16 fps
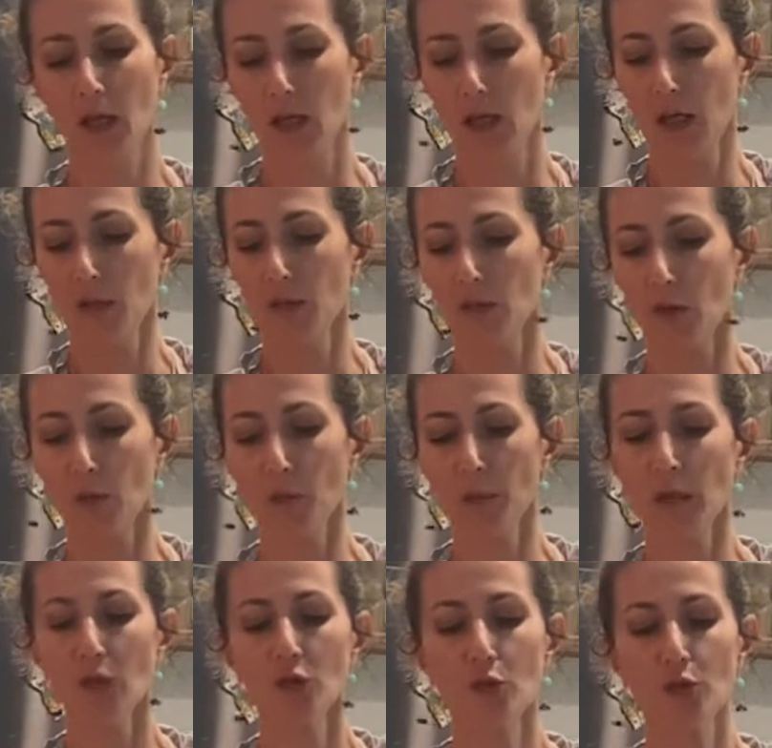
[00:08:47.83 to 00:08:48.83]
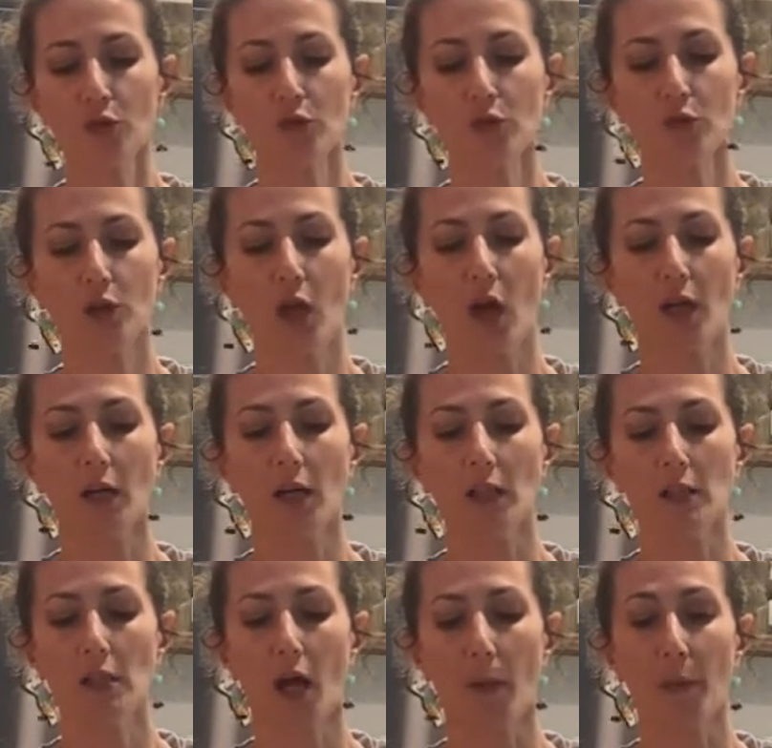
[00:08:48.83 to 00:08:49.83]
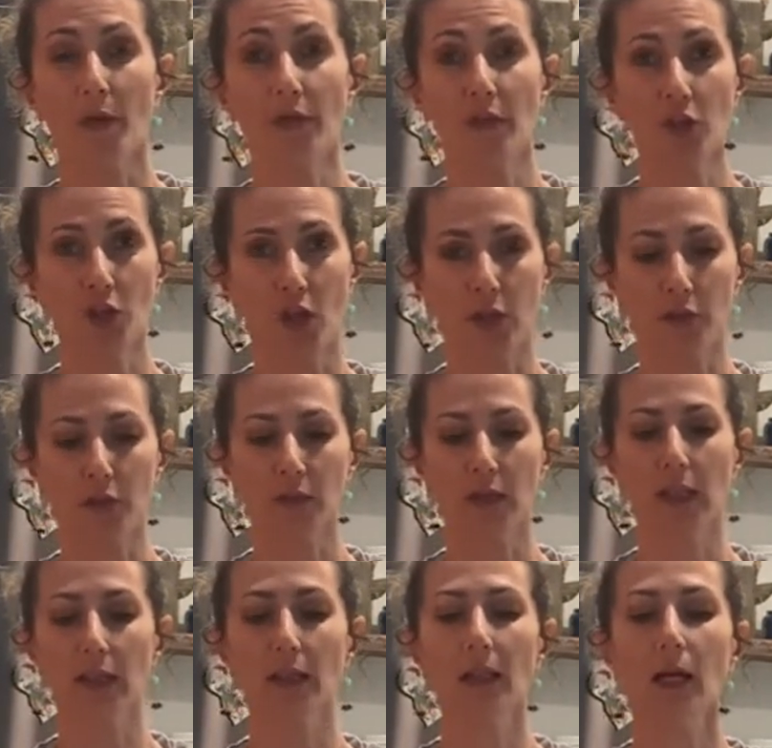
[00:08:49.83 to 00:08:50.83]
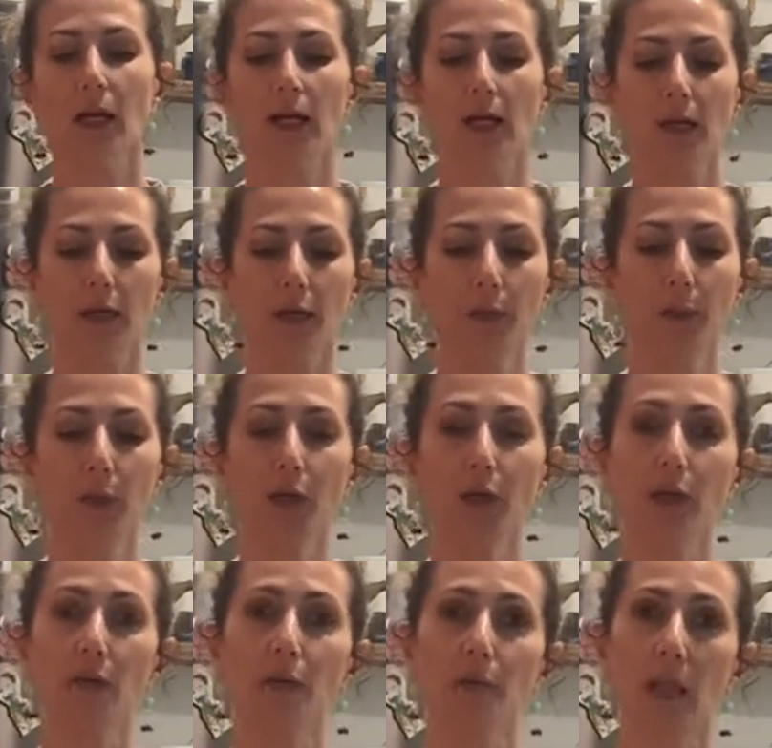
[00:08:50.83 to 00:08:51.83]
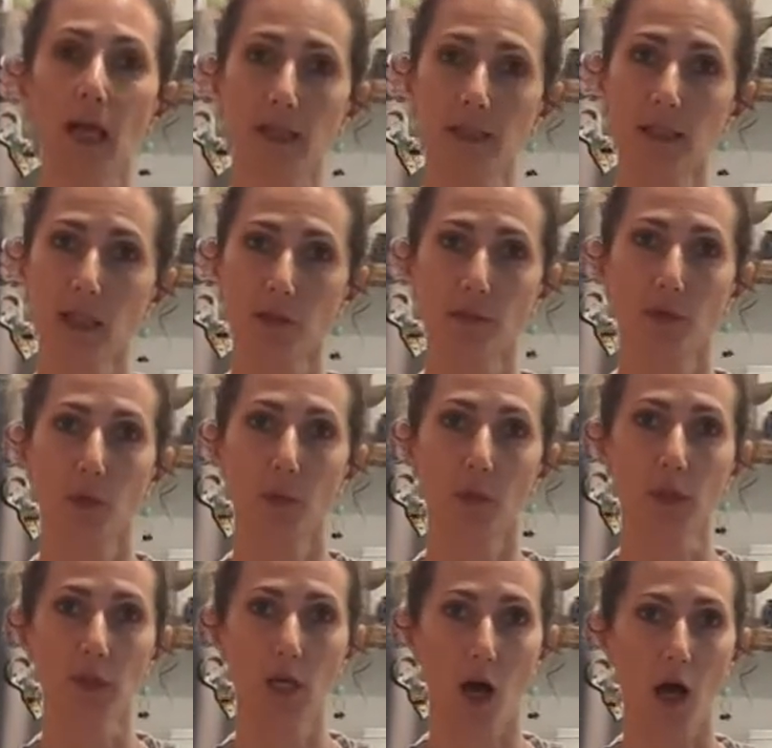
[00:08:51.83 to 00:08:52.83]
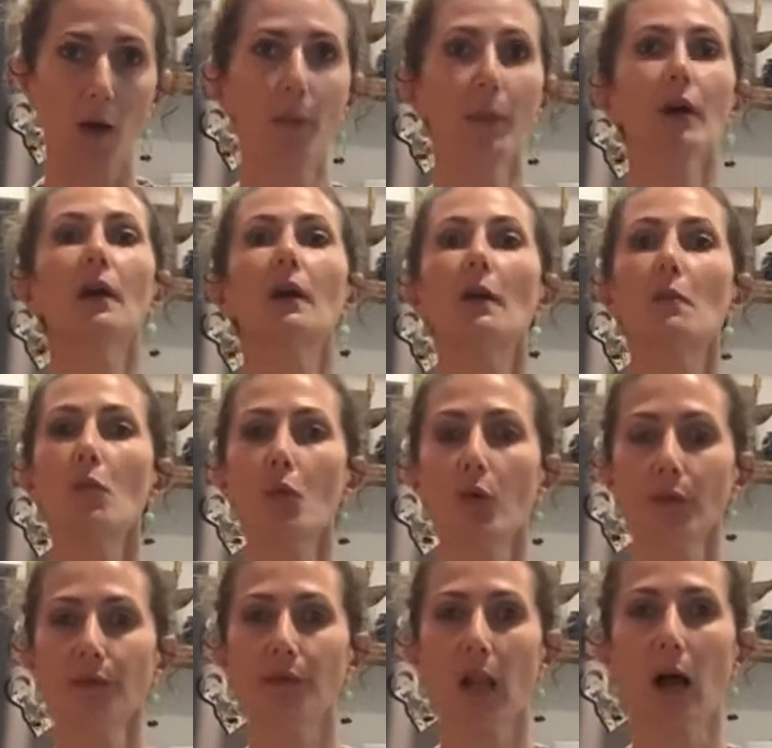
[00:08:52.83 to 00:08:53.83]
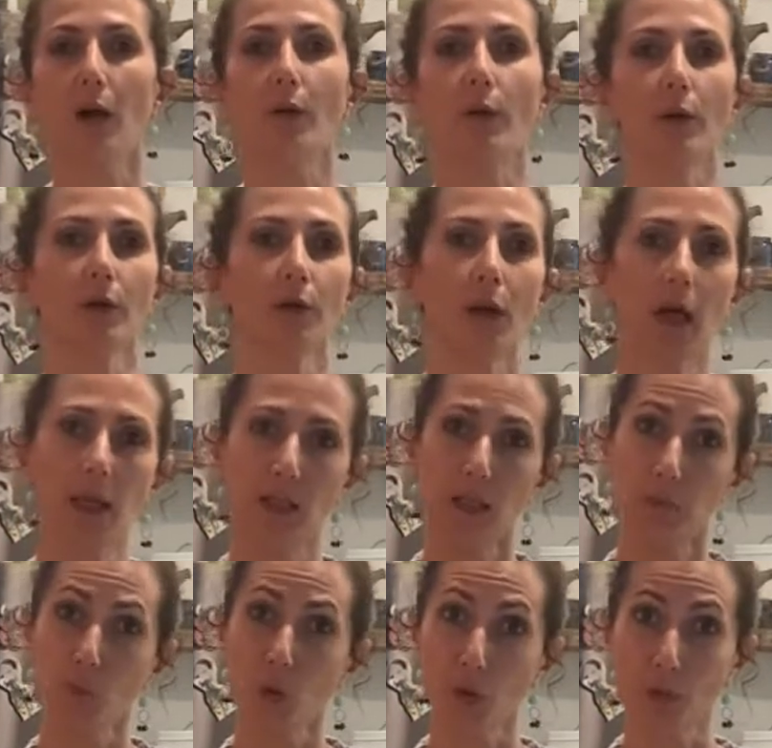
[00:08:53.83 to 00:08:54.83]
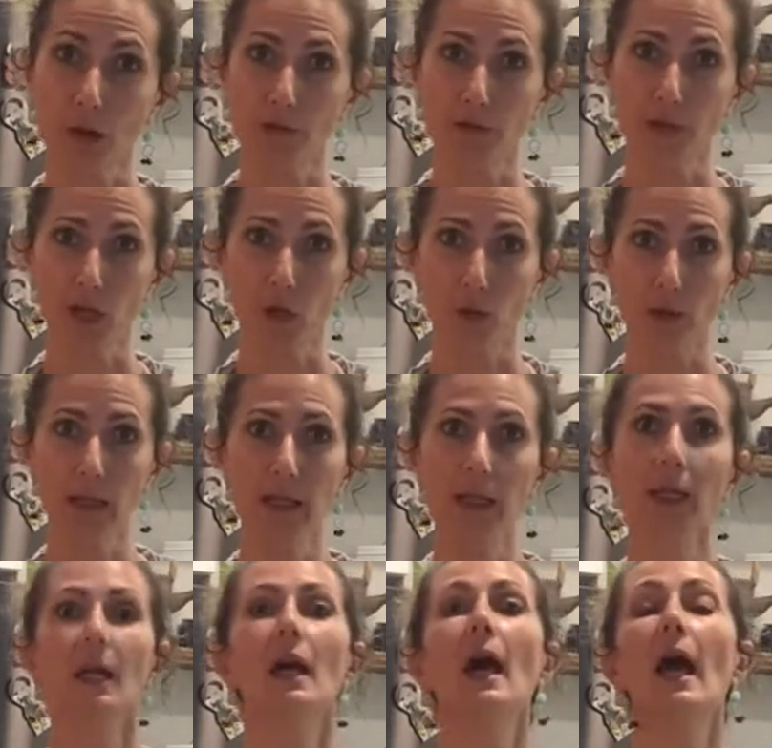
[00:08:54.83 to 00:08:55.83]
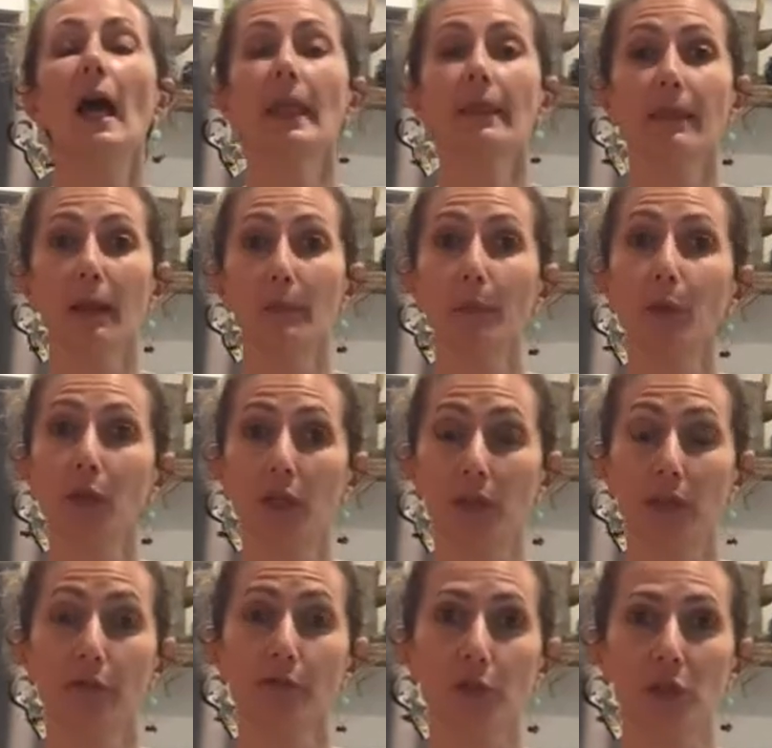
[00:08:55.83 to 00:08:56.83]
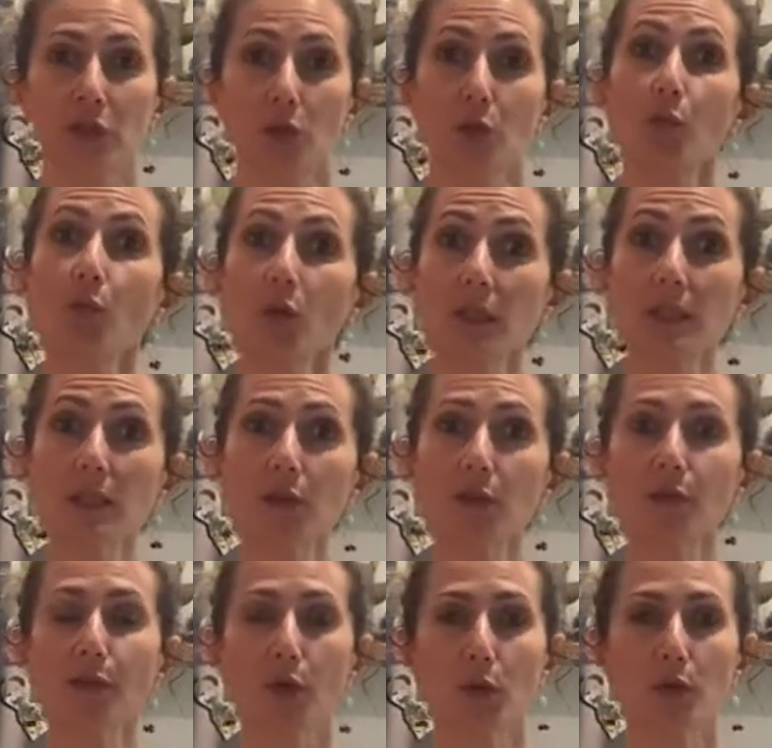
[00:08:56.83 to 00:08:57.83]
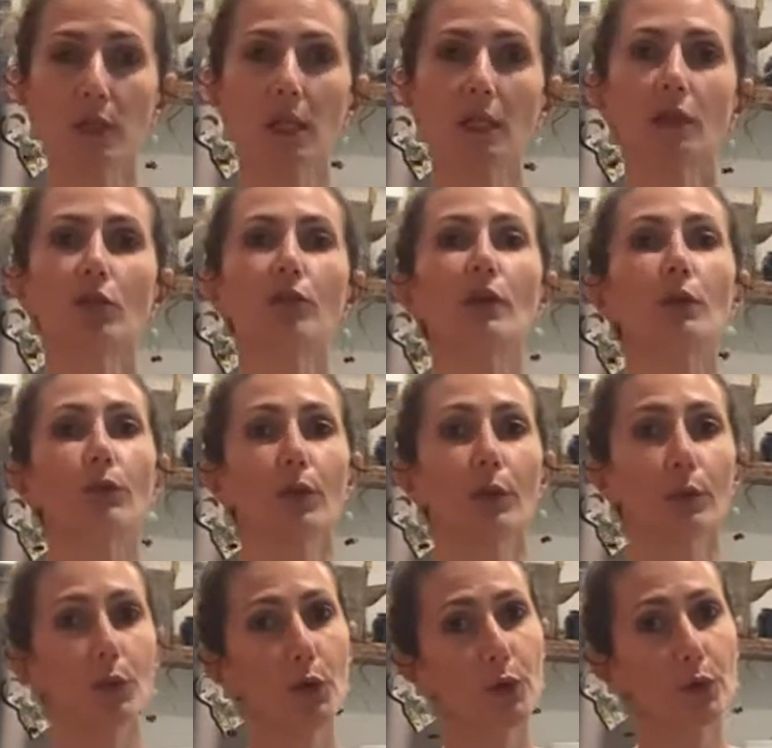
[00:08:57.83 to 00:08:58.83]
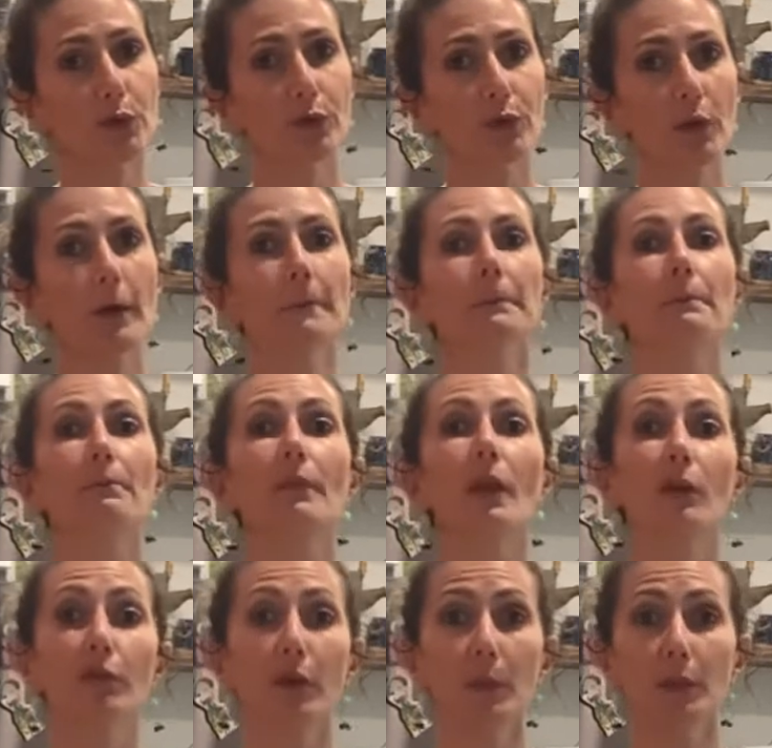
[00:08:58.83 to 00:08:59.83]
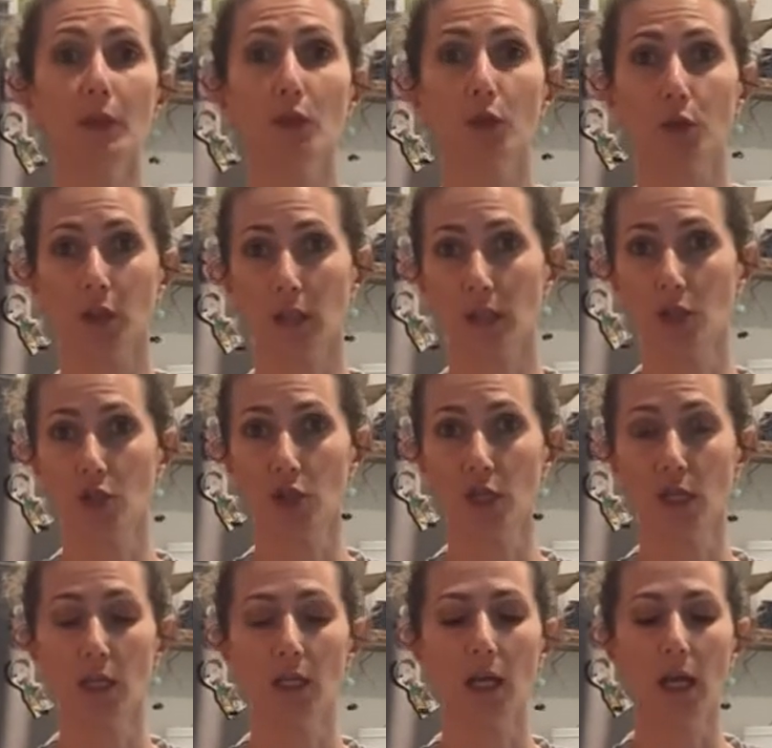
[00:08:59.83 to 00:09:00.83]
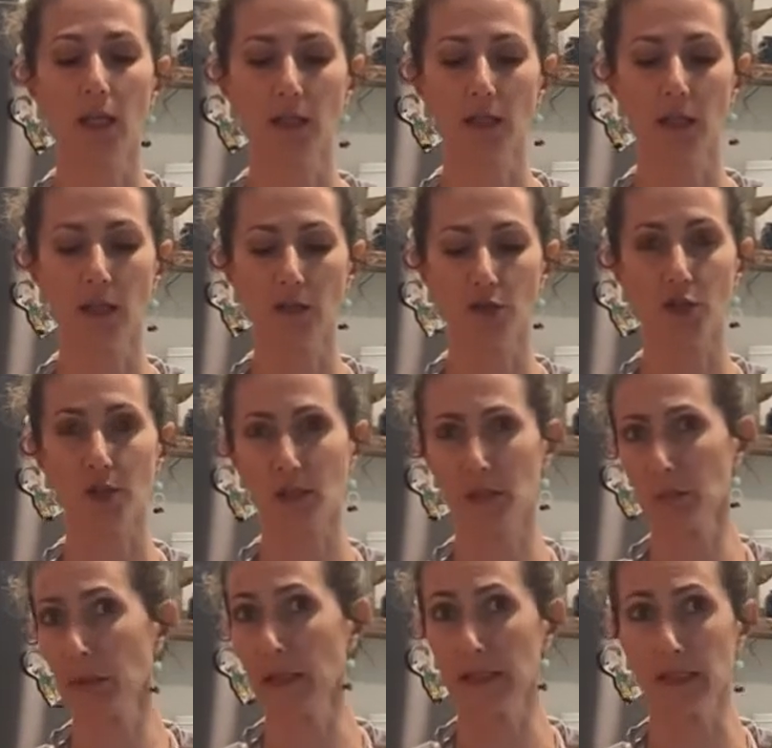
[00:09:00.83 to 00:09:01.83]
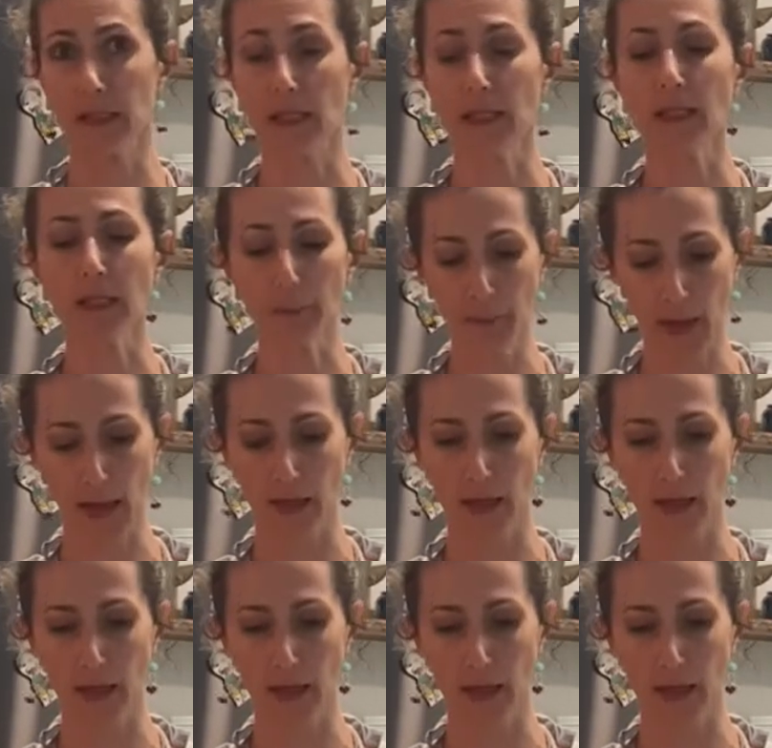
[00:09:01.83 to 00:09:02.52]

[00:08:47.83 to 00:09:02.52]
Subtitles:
So make sure they're not on top of each other. Then put a plastic film on top, more flour, and then more ravioli, and then put in the freezer. Once they're frozen, you can remove from the cookie sheet and then just place it in a bag,